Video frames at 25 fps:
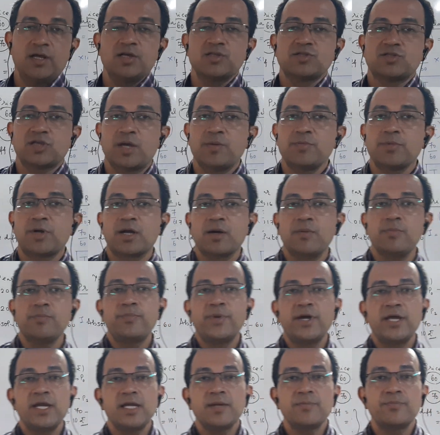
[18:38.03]
So I am
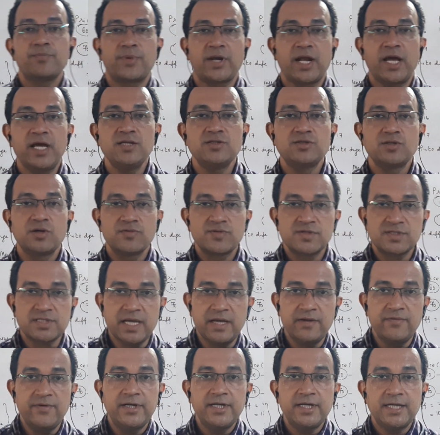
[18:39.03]
comparing price of
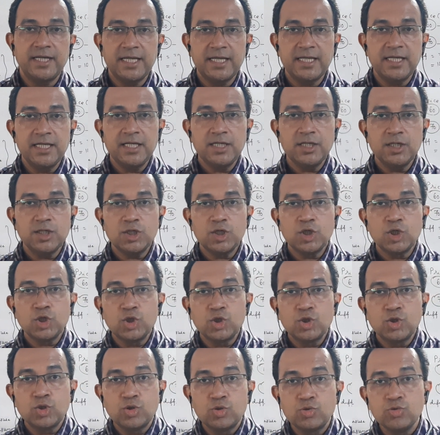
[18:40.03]
17
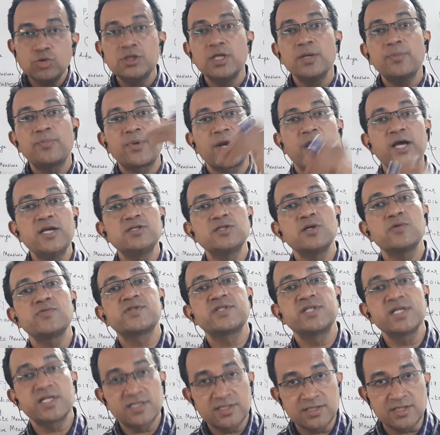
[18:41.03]
to the price of
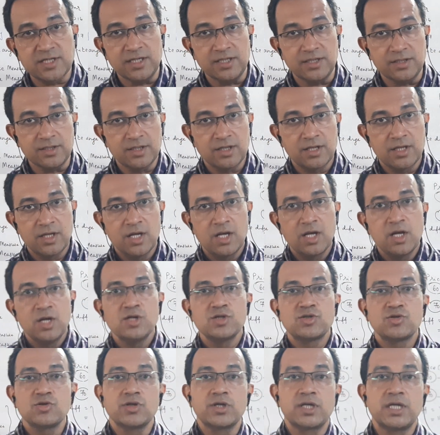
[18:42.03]
16.
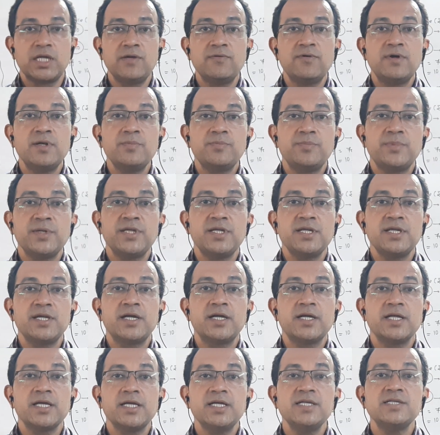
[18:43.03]
So given
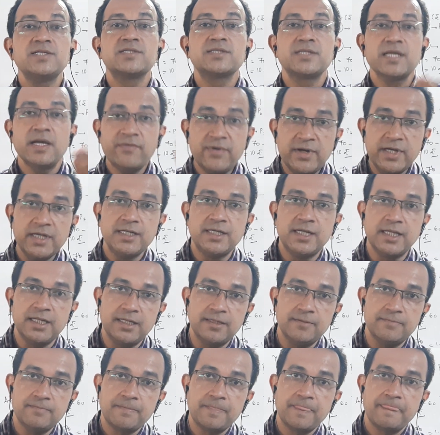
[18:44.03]
period is
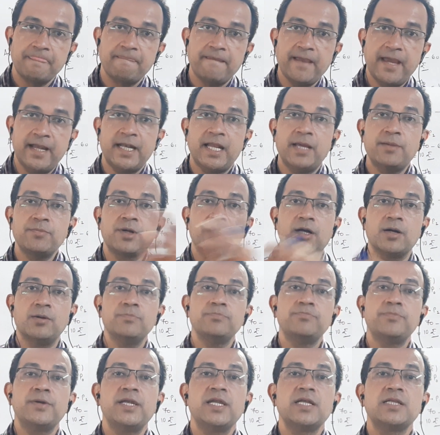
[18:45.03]
17 and I am
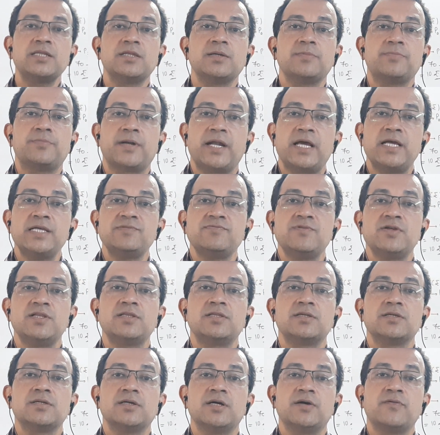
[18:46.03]
comparing the price
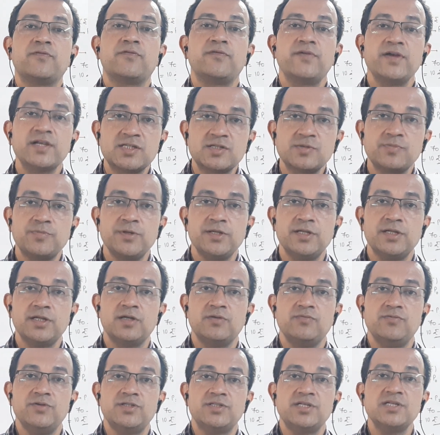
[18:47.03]
with a fixed
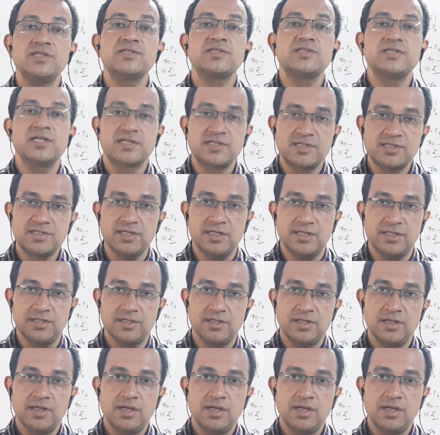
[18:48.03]
period which is 60.